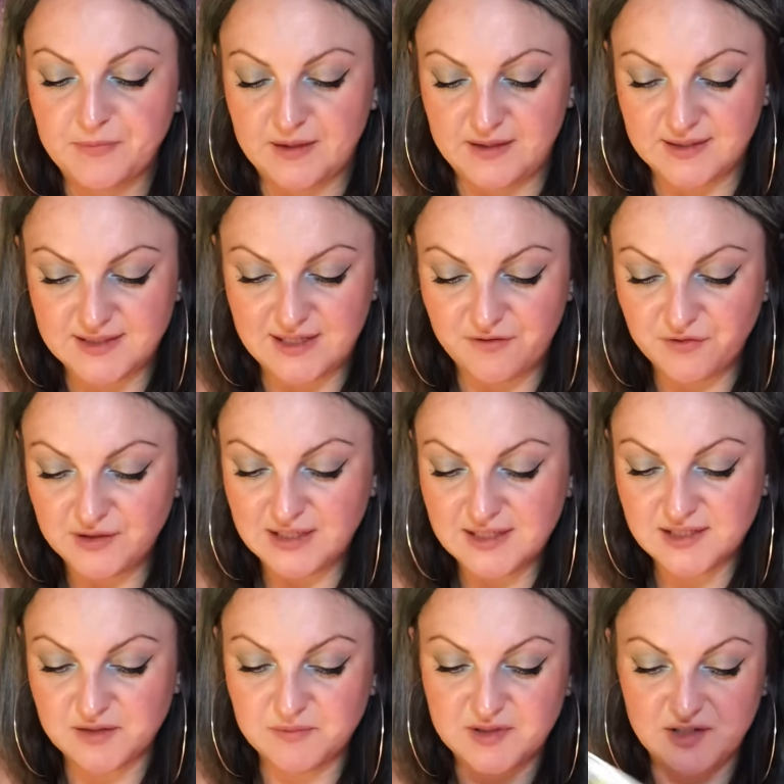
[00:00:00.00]
There's definitely
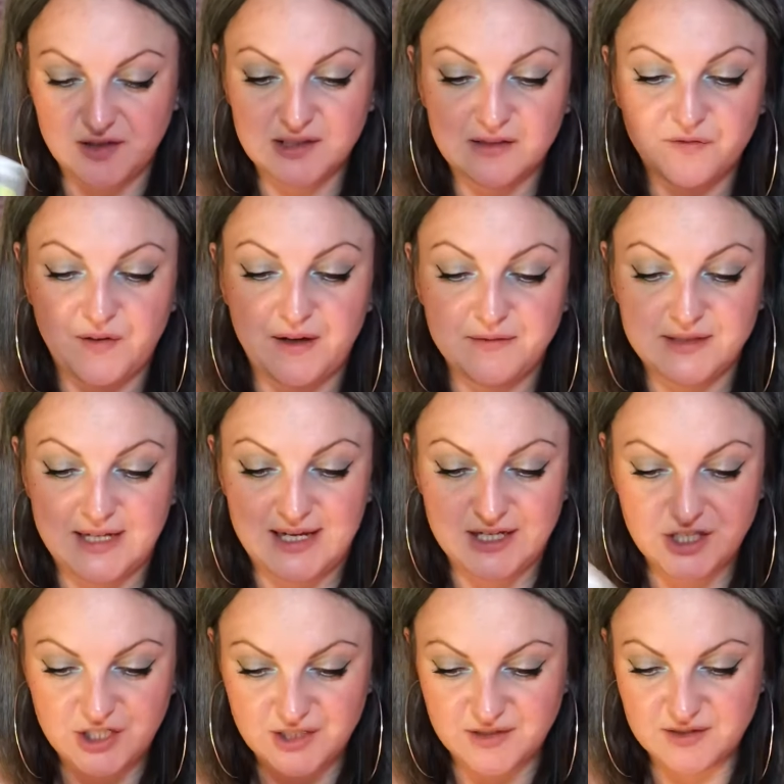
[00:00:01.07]
some solid
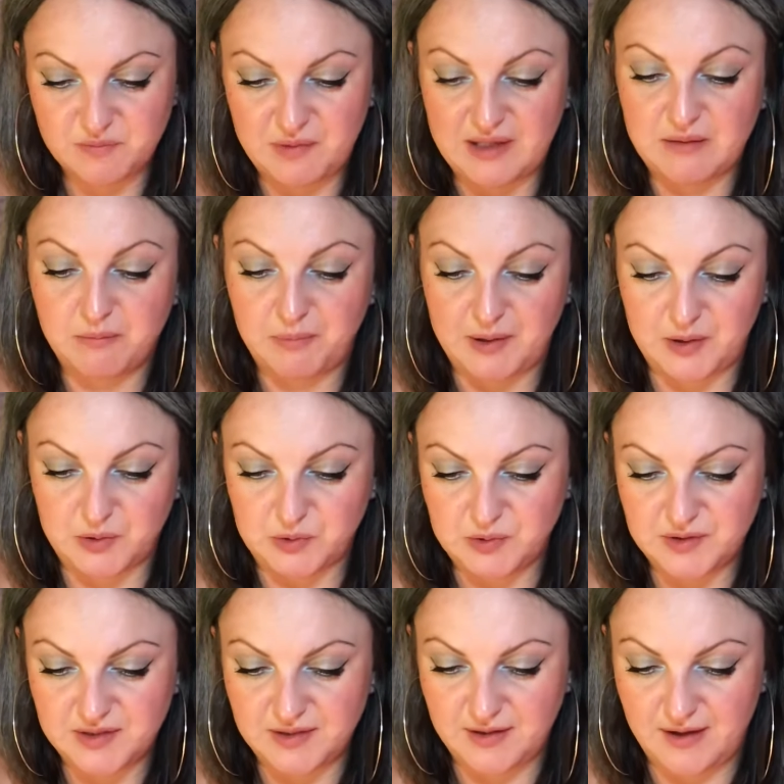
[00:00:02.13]
foundations being
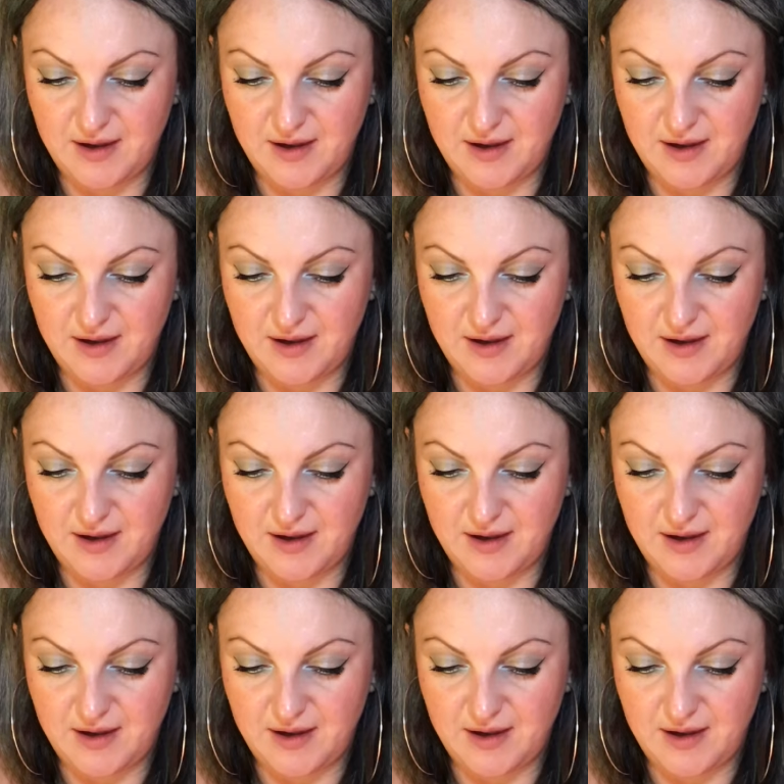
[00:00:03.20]
built.